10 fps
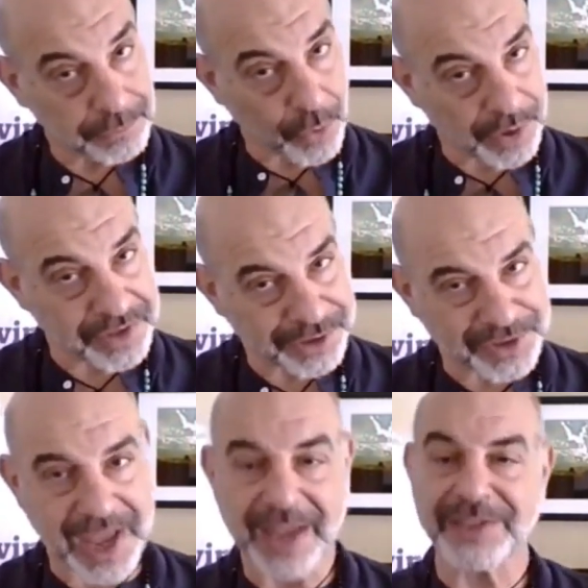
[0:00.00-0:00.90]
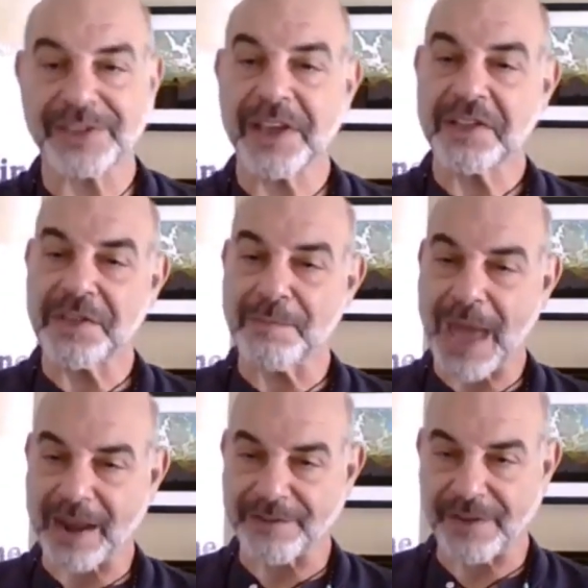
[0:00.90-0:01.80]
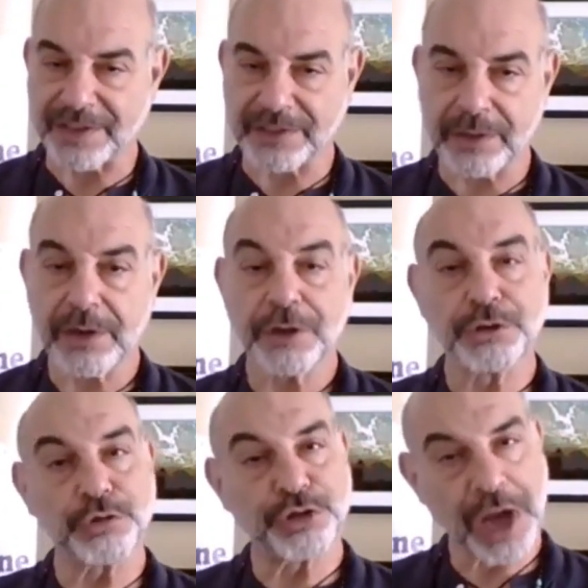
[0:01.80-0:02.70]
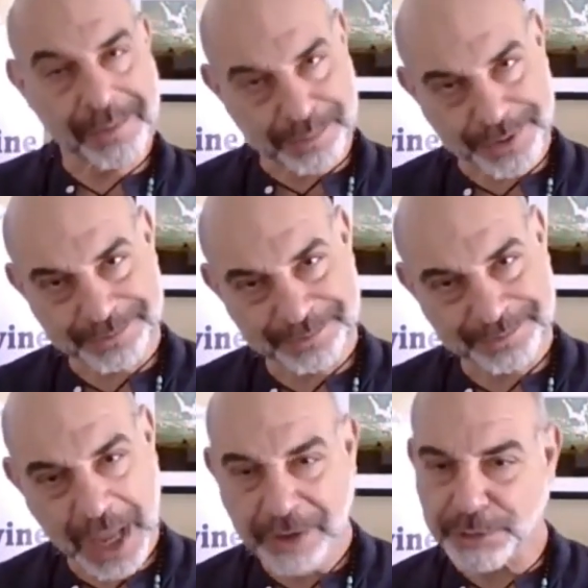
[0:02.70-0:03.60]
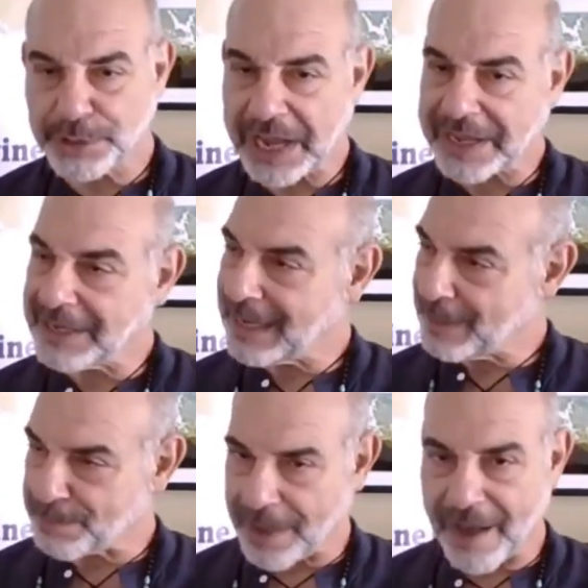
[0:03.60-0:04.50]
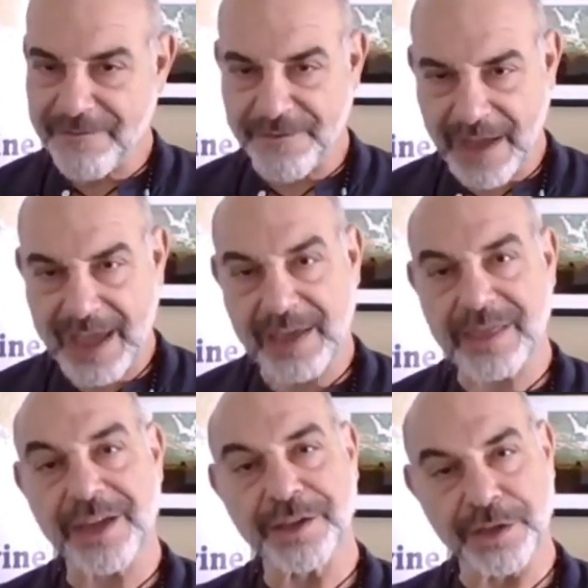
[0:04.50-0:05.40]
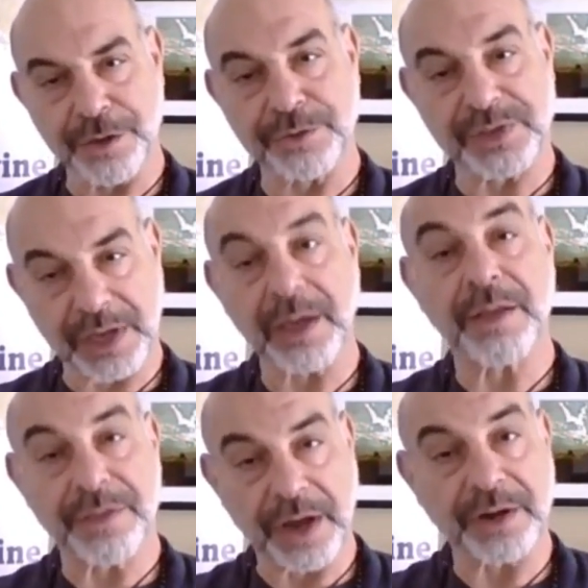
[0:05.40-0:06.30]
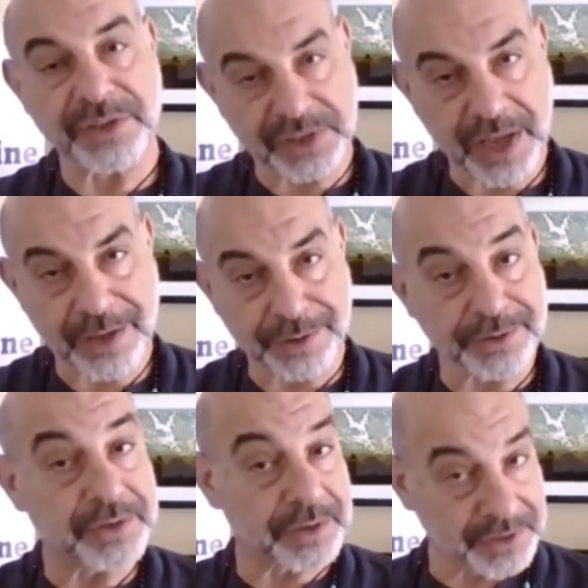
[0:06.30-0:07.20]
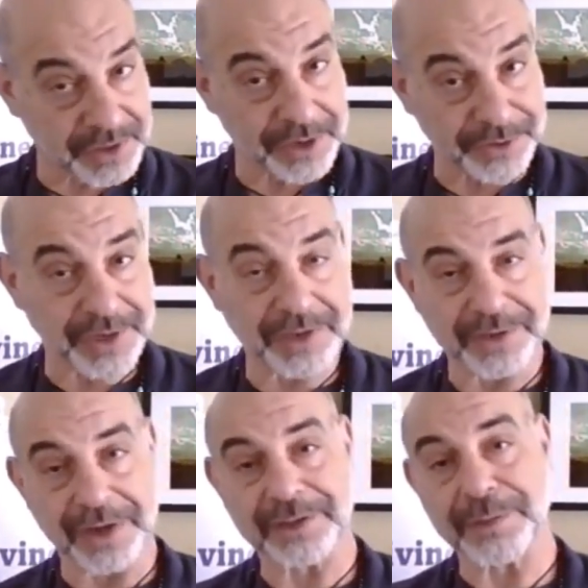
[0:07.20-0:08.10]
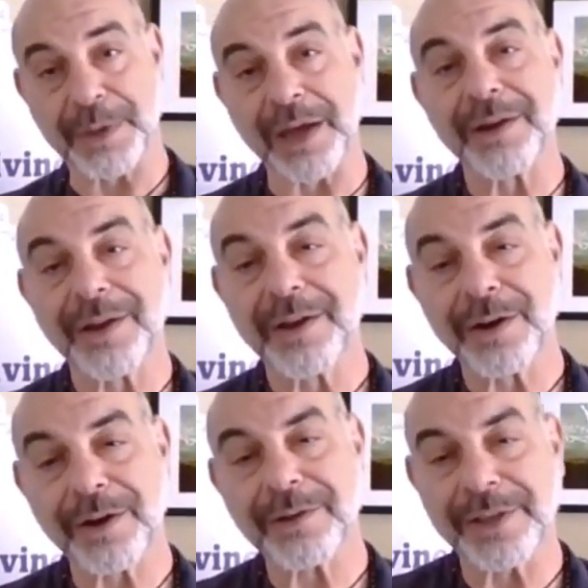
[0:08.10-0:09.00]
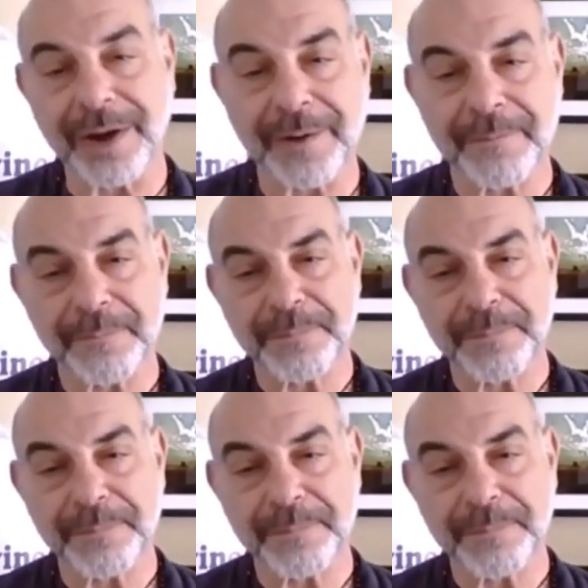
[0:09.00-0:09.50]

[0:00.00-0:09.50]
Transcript: or in this case, the manifestor, to jump, to take a leap of faith using their skills, the skills I talked about earlier.